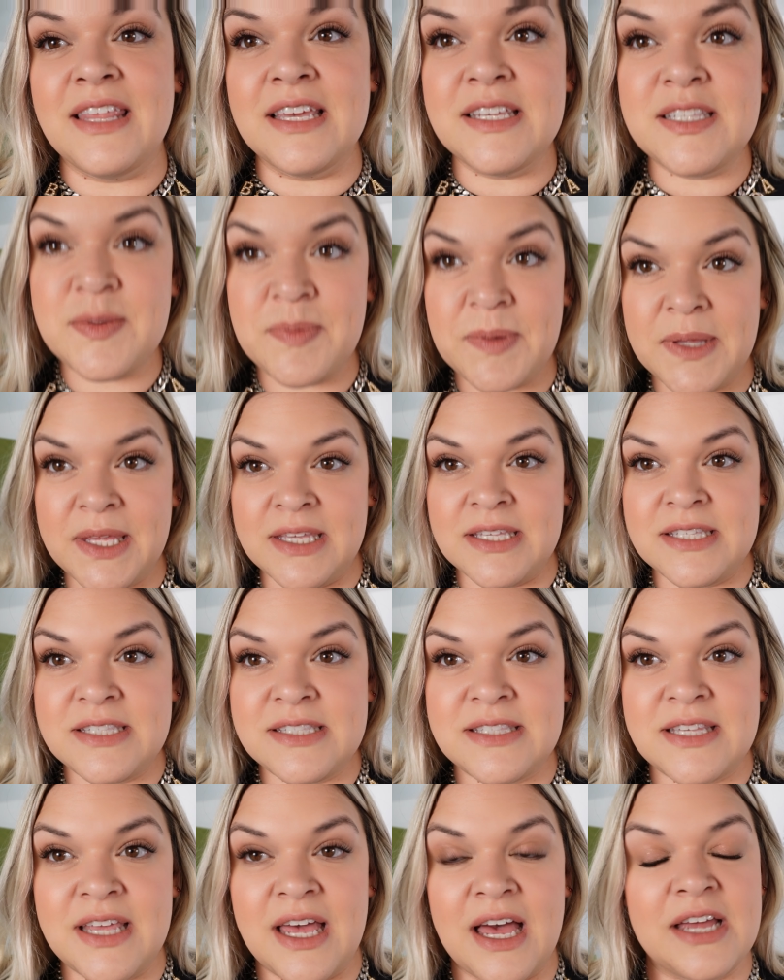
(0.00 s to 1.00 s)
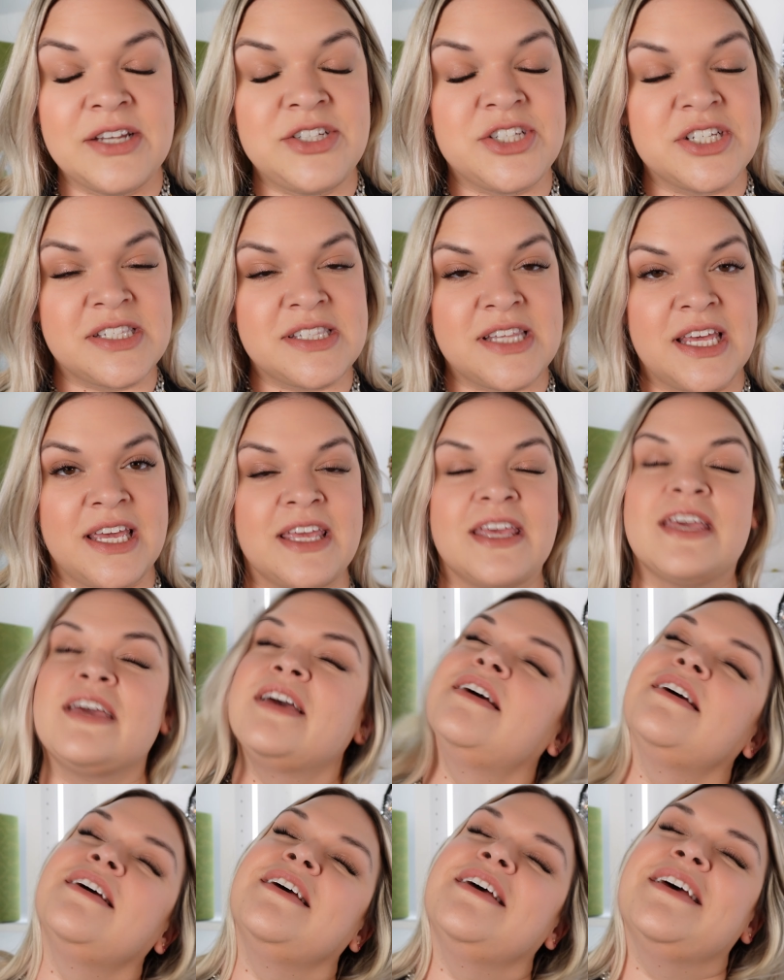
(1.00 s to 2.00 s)
This piece, just
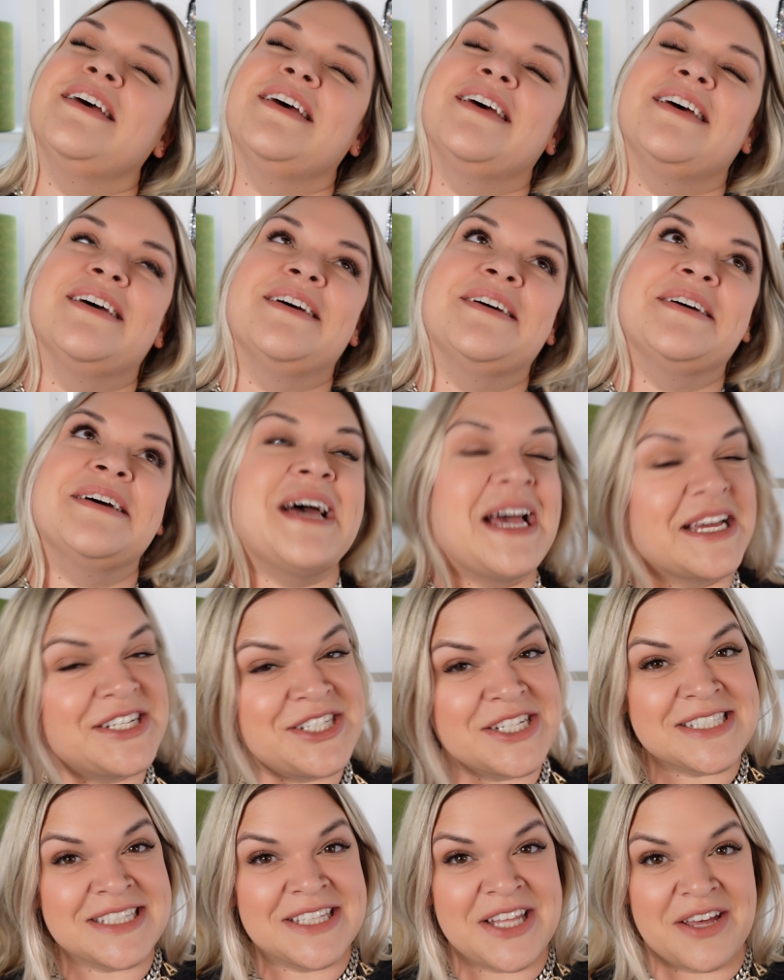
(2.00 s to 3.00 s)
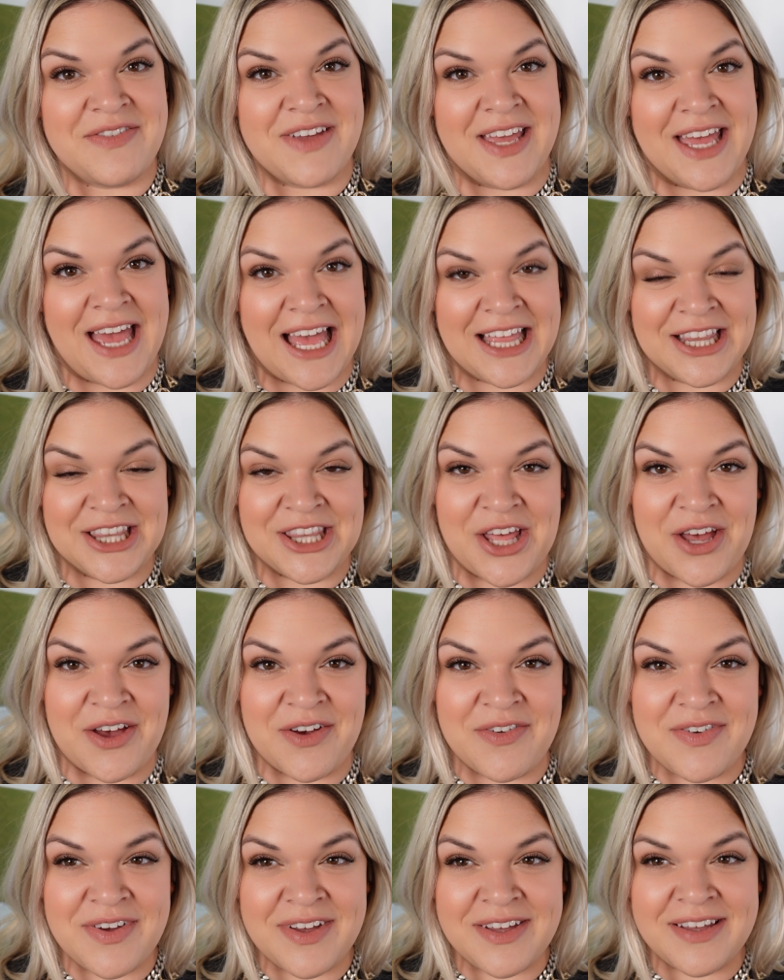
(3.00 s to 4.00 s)
like, I just love it. I
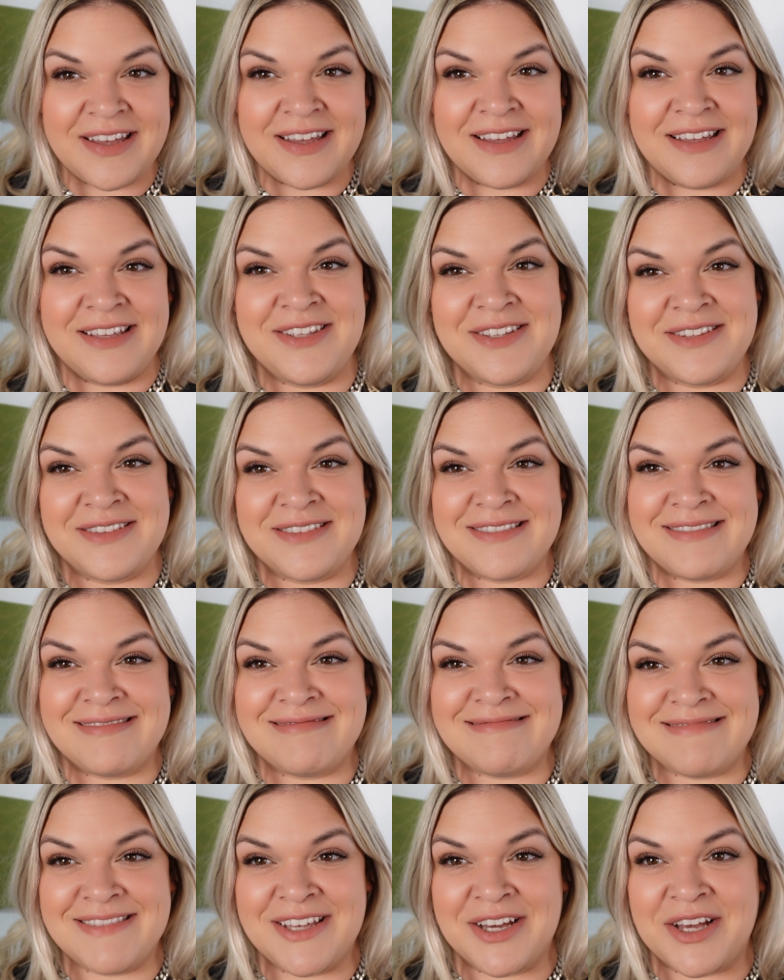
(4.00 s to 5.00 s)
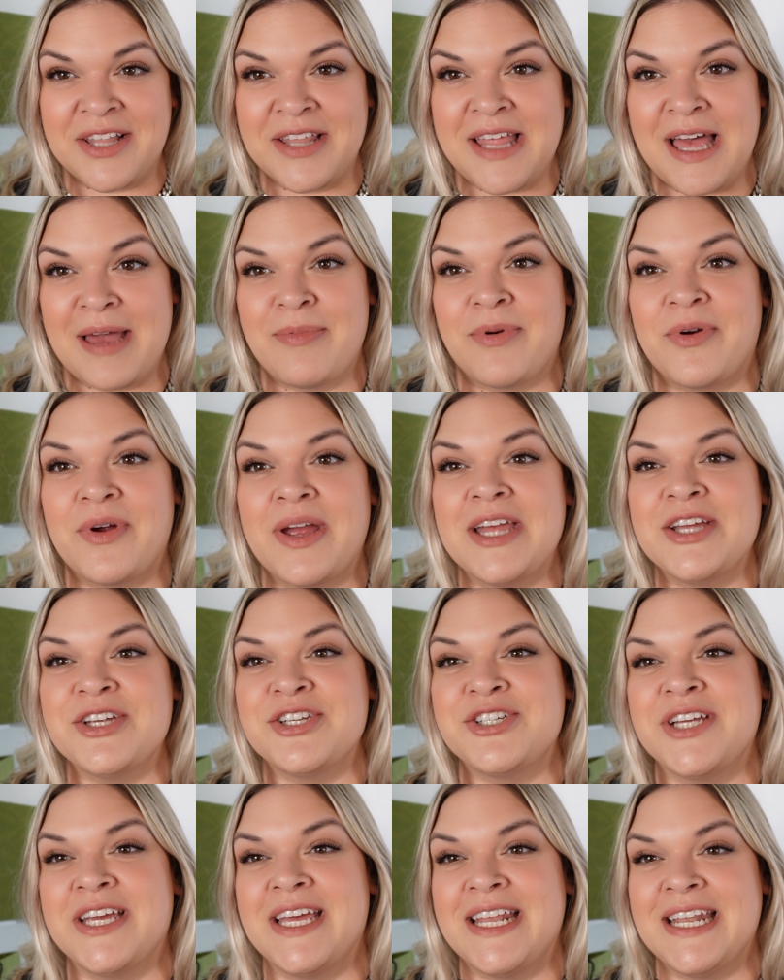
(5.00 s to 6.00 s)
love the
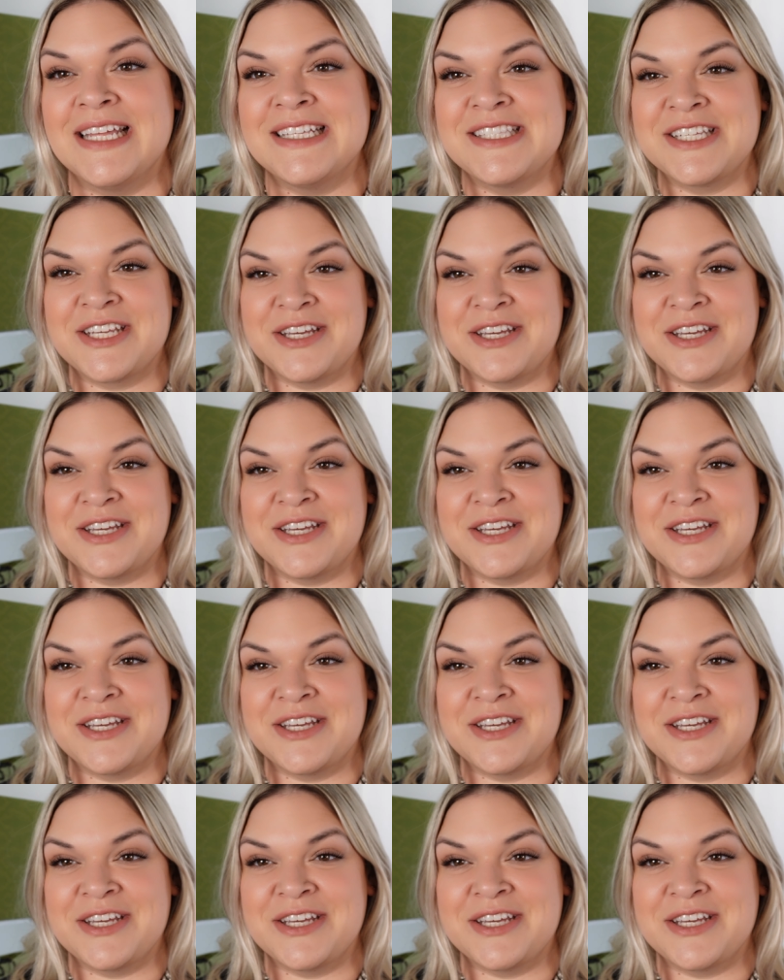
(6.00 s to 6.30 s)
collaboration. It's